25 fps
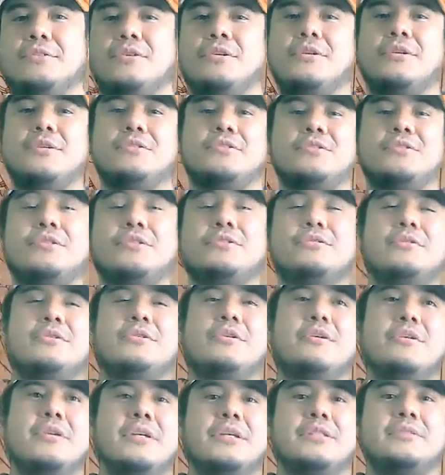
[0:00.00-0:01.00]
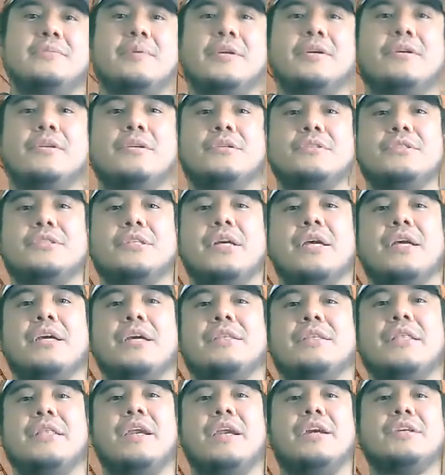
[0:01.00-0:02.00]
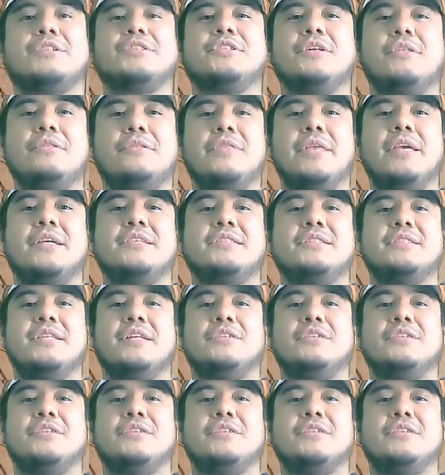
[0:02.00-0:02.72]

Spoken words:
so to call it, because there are some things